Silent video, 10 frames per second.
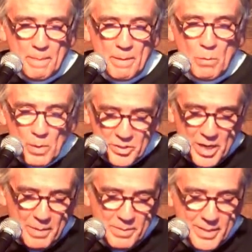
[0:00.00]
But what
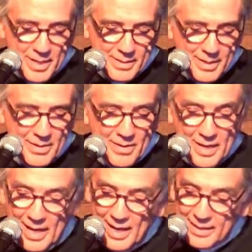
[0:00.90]
James says here,
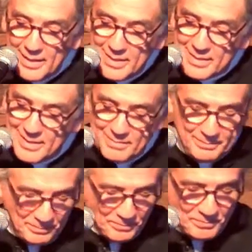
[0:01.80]
at least in